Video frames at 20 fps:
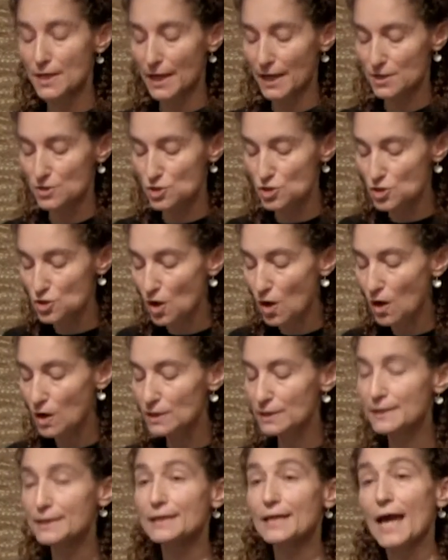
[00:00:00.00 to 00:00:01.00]

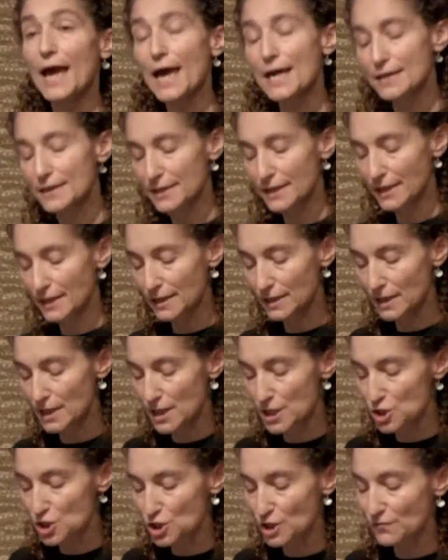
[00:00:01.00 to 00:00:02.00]
installing, editing,
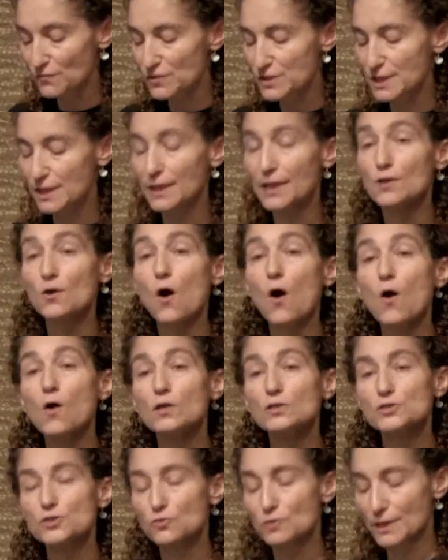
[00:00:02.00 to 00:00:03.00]
shifting, and
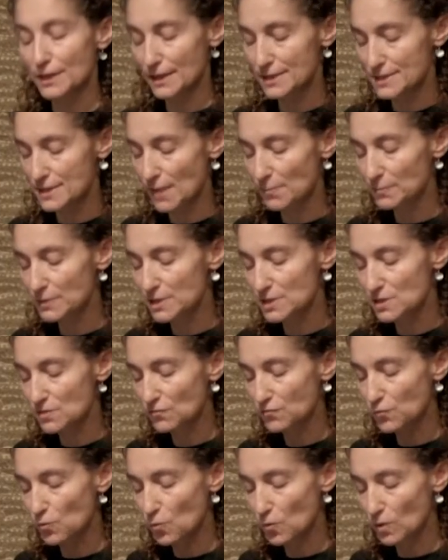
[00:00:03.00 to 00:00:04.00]
altering assemblies of
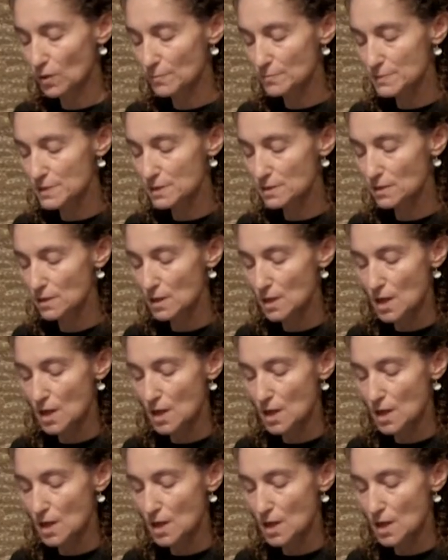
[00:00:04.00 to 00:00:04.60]
forms.